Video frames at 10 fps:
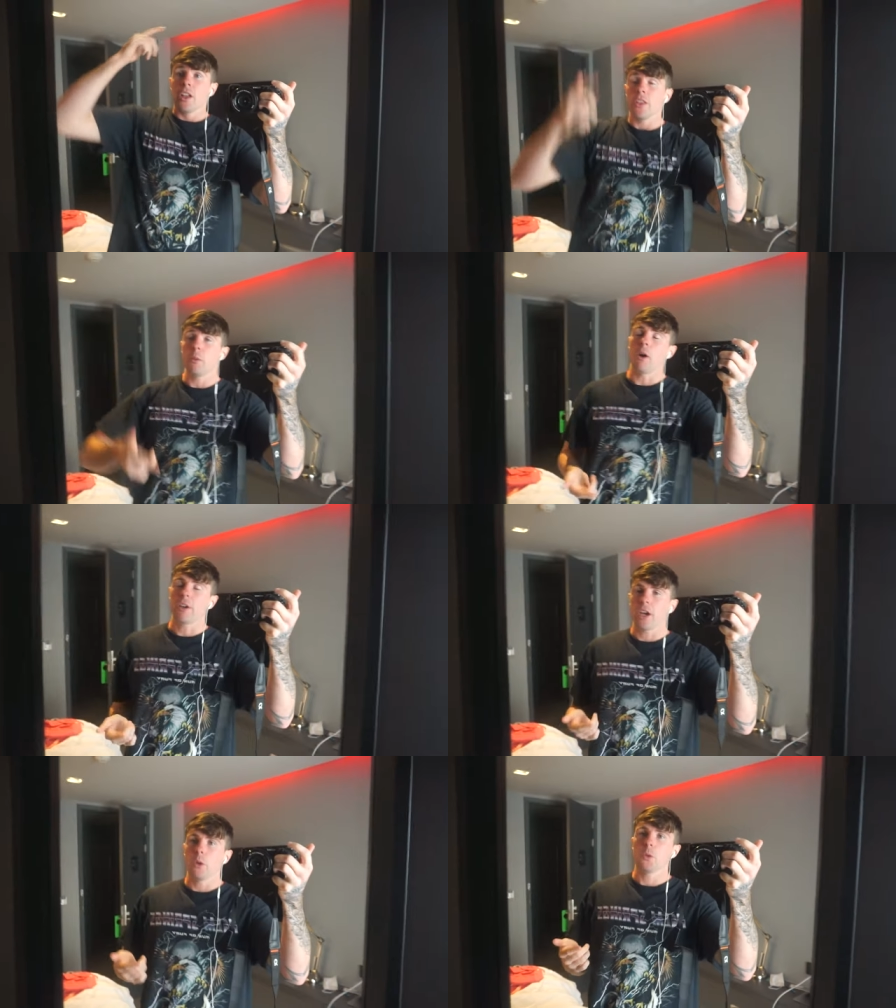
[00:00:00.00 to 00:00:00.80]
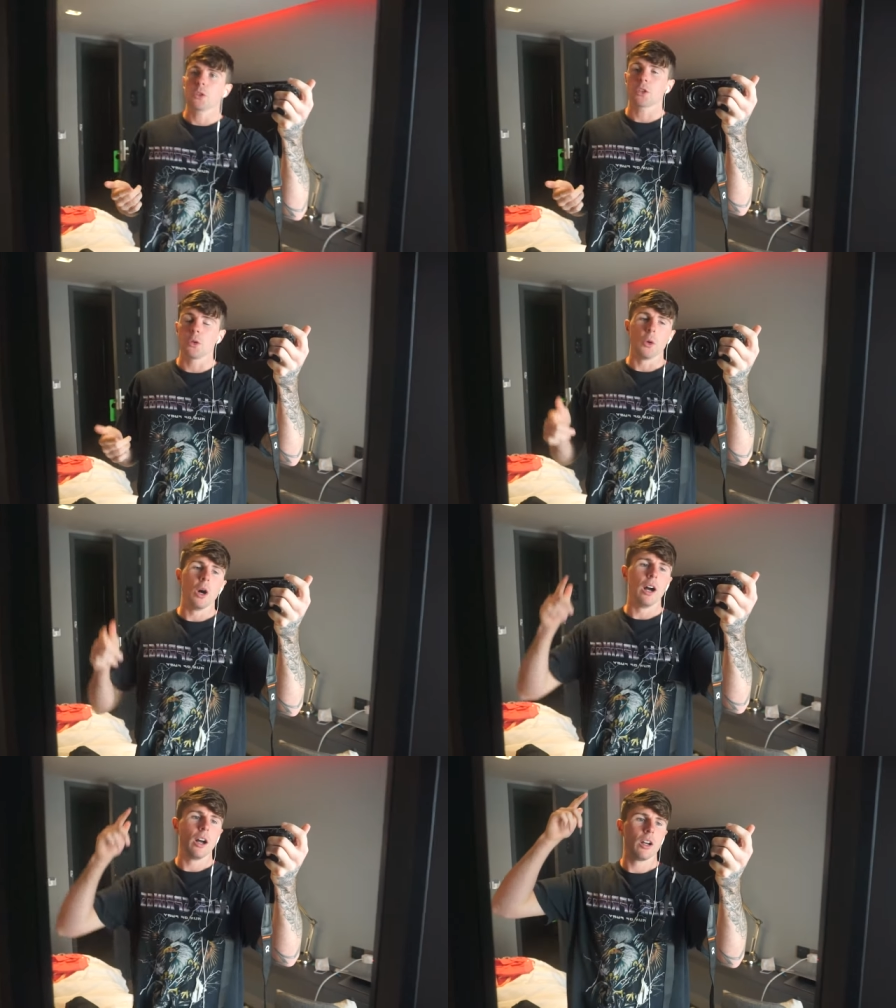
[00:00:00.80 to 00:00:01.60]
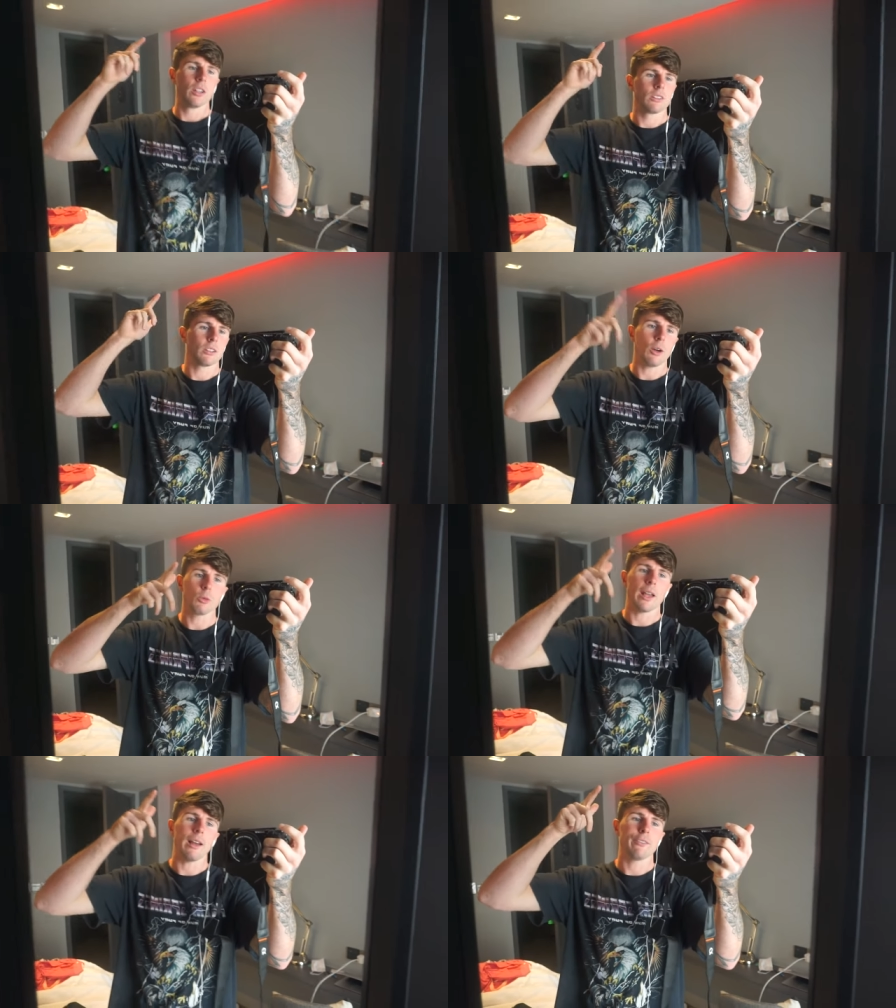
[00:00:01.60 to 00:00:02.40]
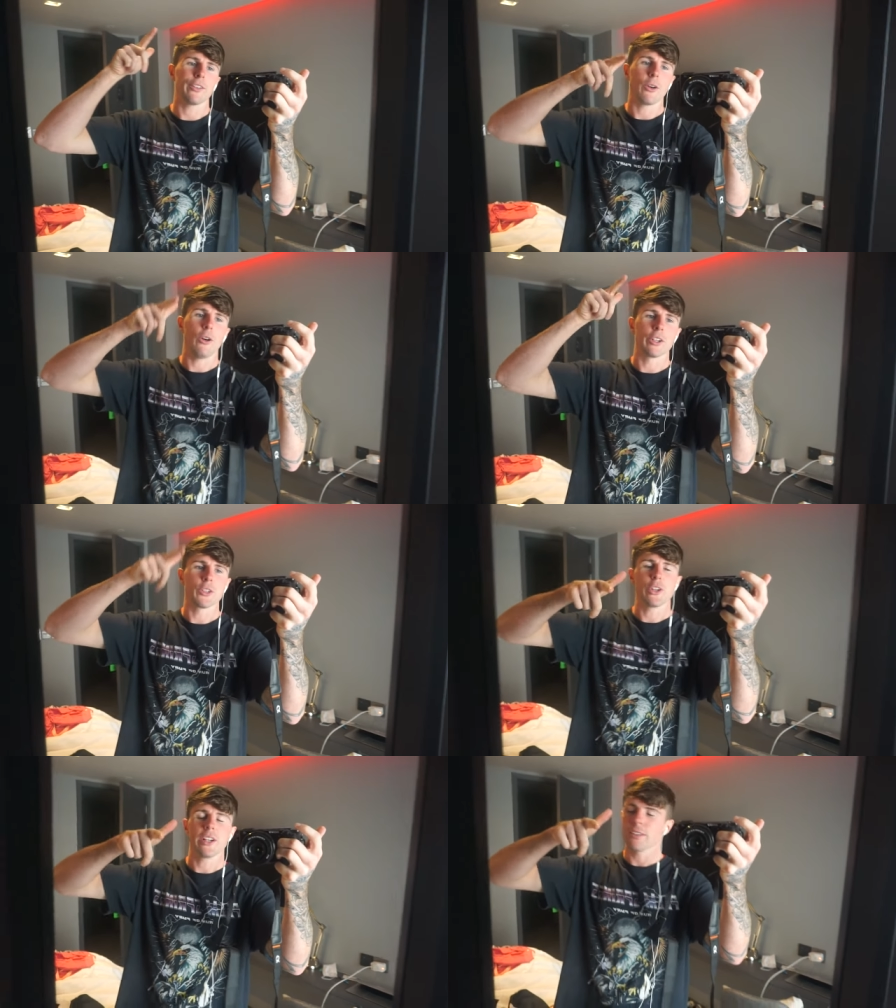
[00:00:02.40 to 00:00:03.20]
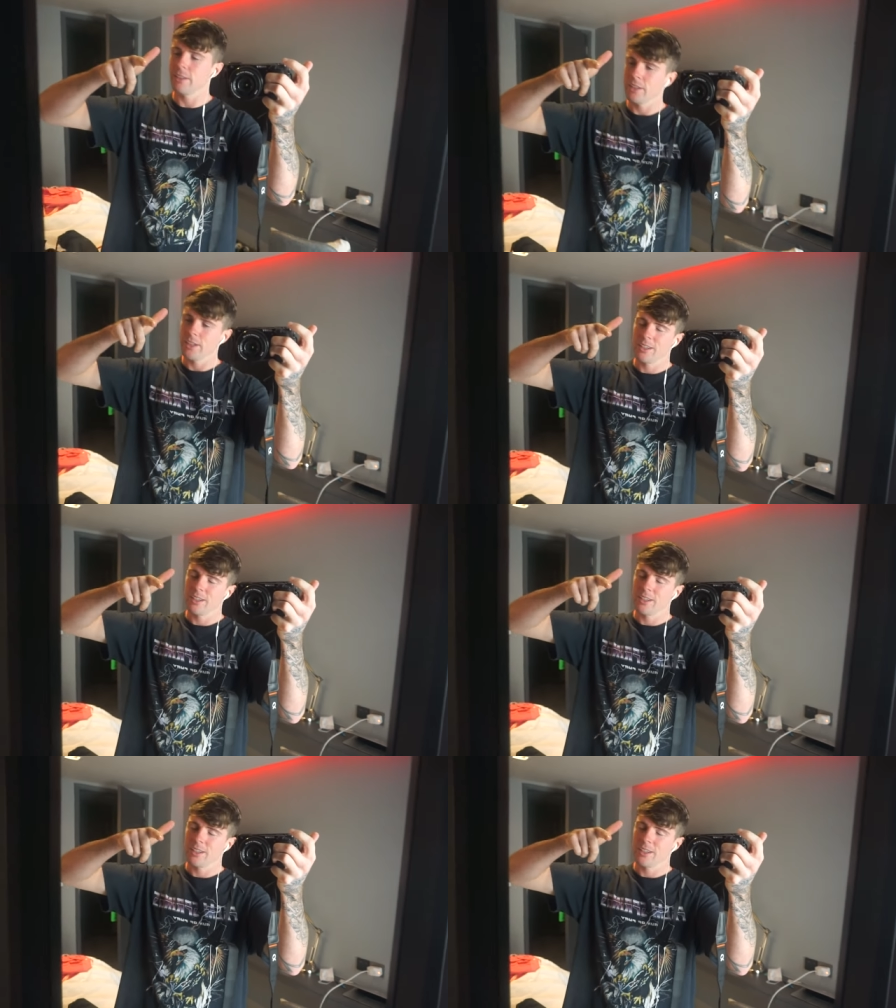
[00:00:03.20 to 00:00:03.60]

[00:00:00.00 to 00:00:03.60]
the workout. So, little tip for going and training: